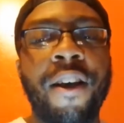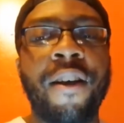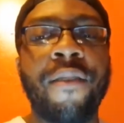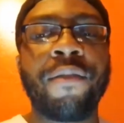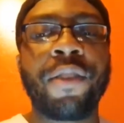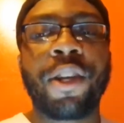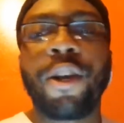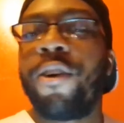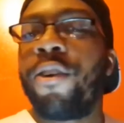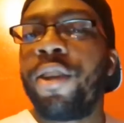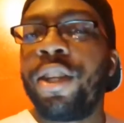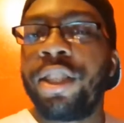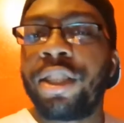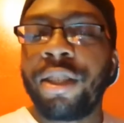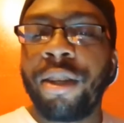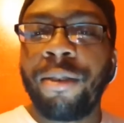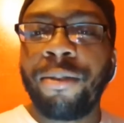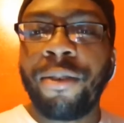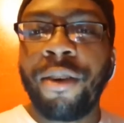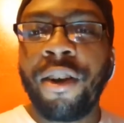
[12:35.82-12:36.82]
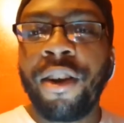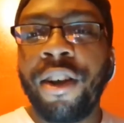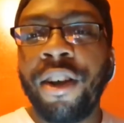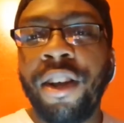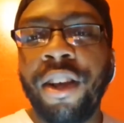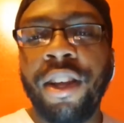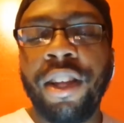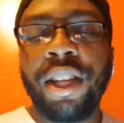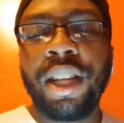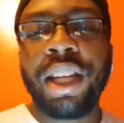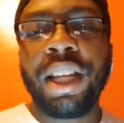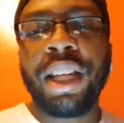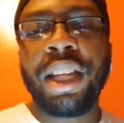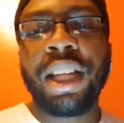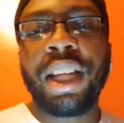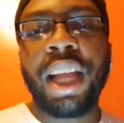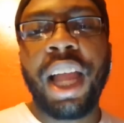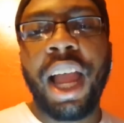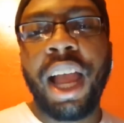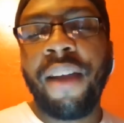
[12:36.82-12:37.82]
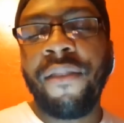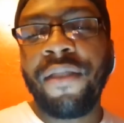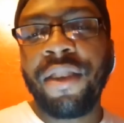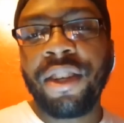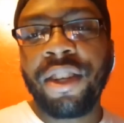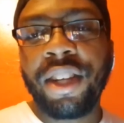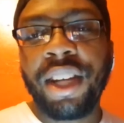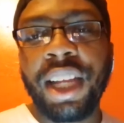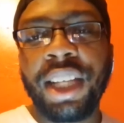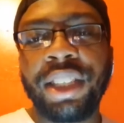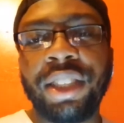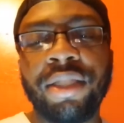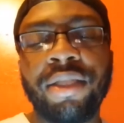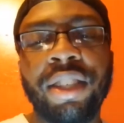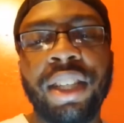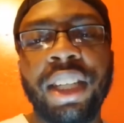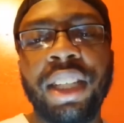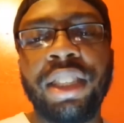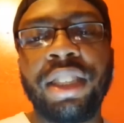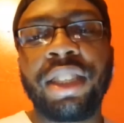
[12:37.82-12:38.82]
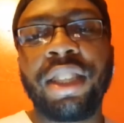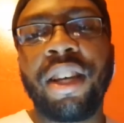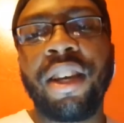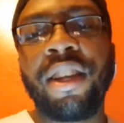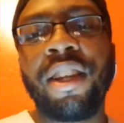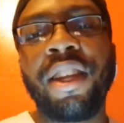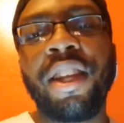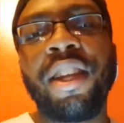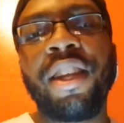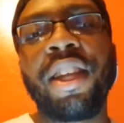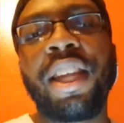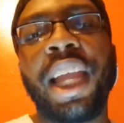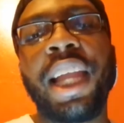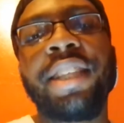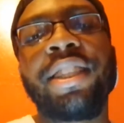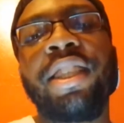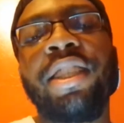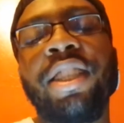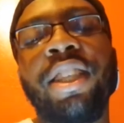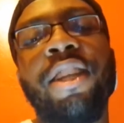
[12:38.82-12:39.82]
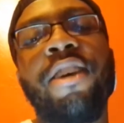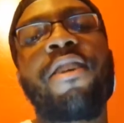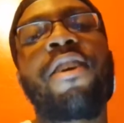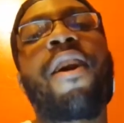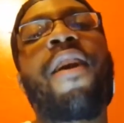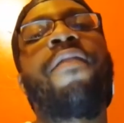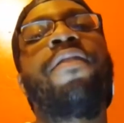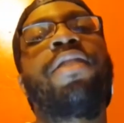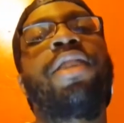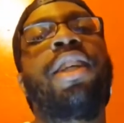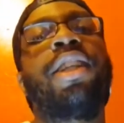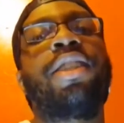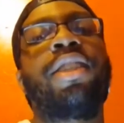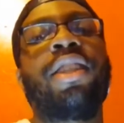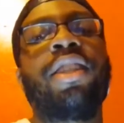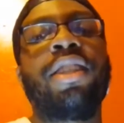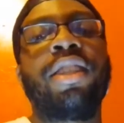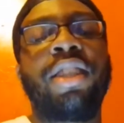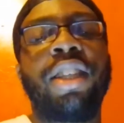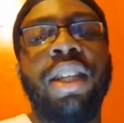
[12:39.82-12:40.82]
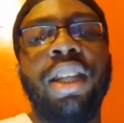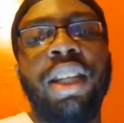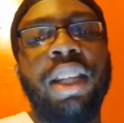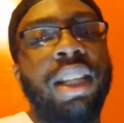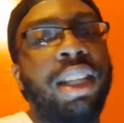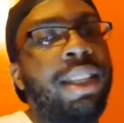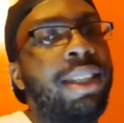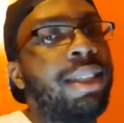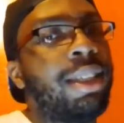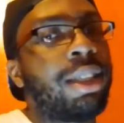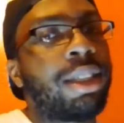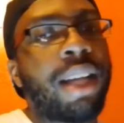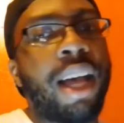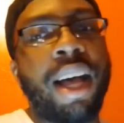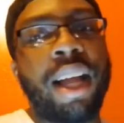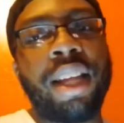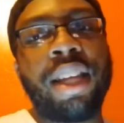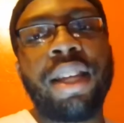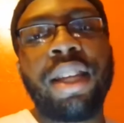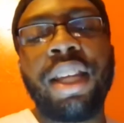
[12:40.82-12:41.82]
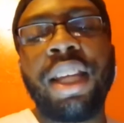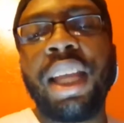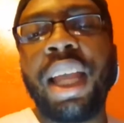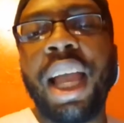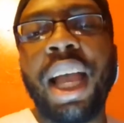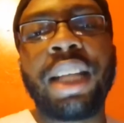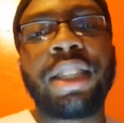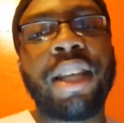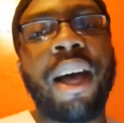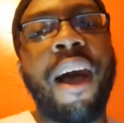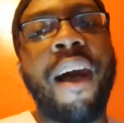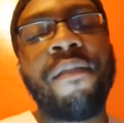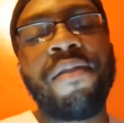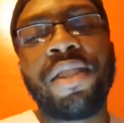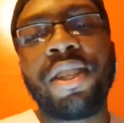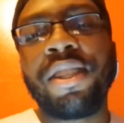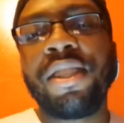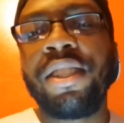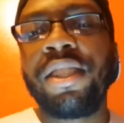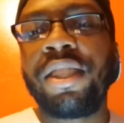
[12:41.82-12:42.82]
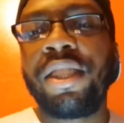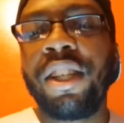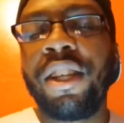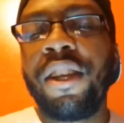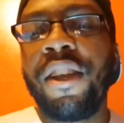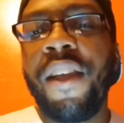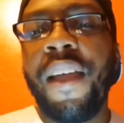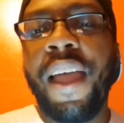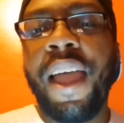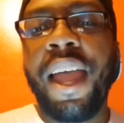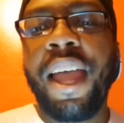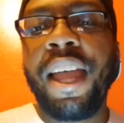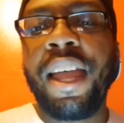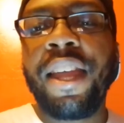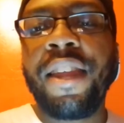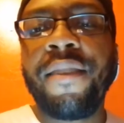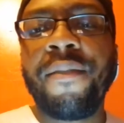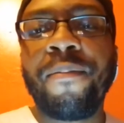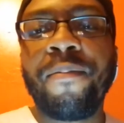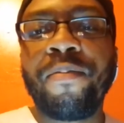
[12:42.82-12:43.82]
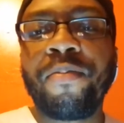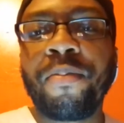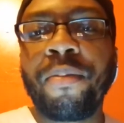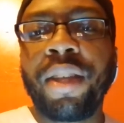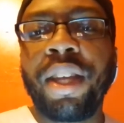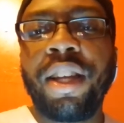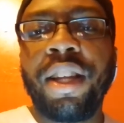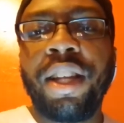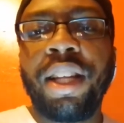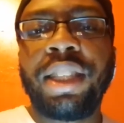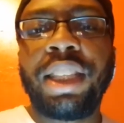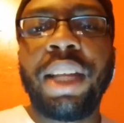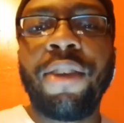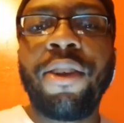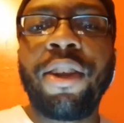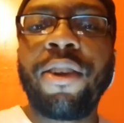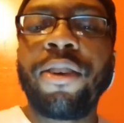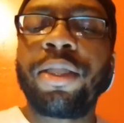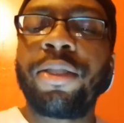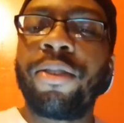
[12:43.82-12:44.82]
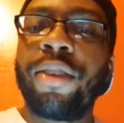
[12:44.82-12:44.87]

Cody so far having a good HOH. Other than the case of Janelle conversations, he's solid. He has options, and see what goes for